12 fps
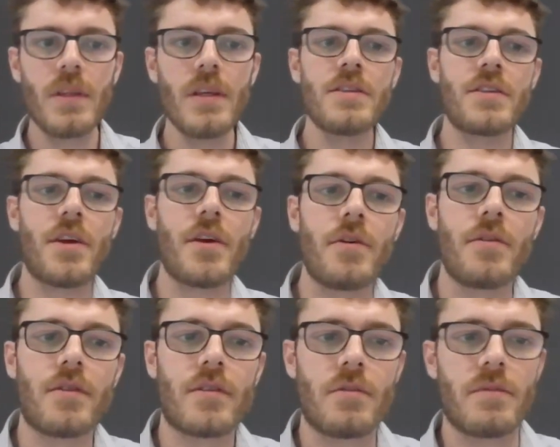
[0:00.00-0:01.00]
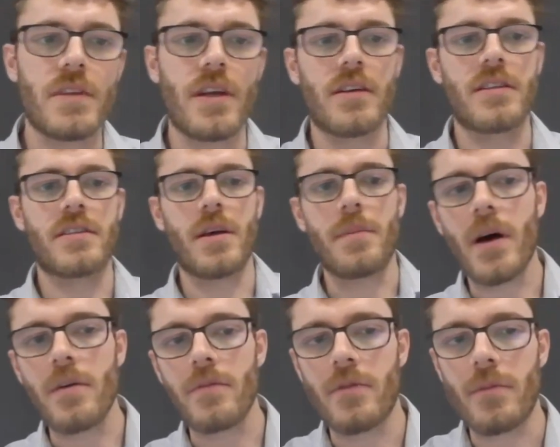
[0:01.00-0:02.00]
So someone's asked,
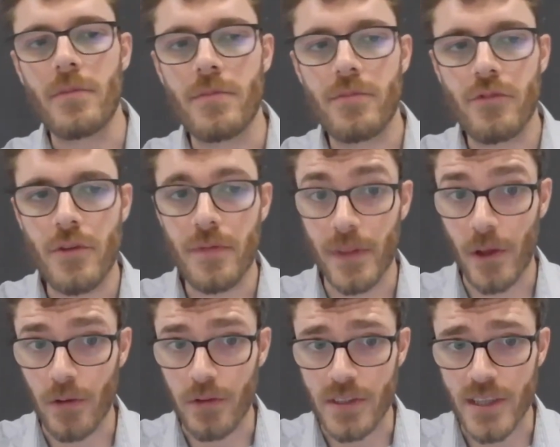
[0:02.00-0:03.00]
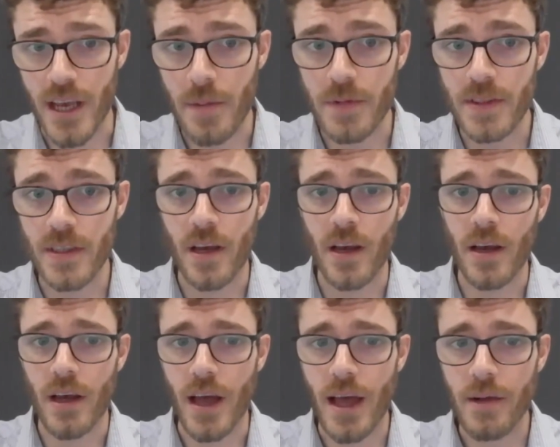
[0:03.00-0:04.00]
apart from proving the concept,
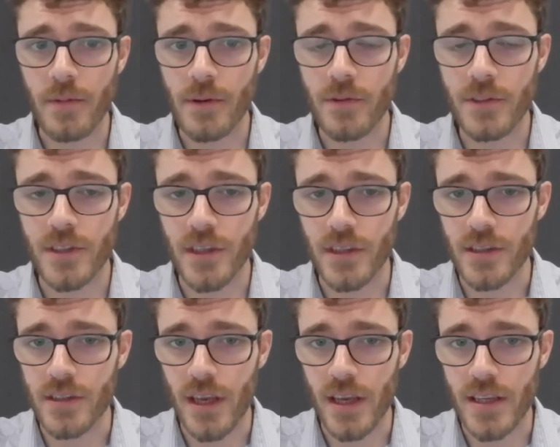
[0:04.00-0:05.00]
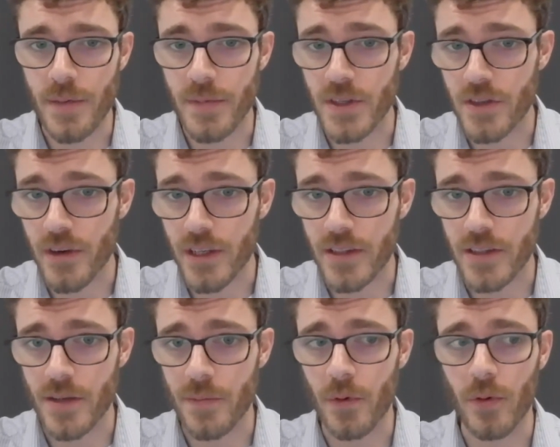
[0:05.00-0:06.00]
how else does a demonstrator
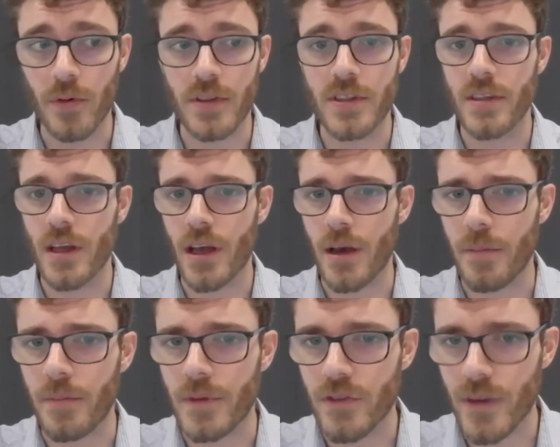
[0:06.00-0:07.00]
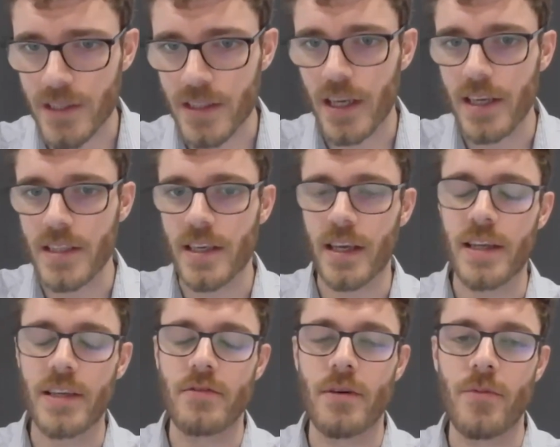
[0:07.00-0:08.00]
support translating
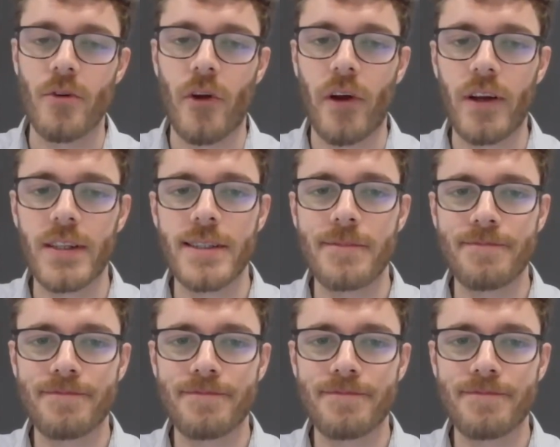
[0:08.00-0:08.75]
into a product?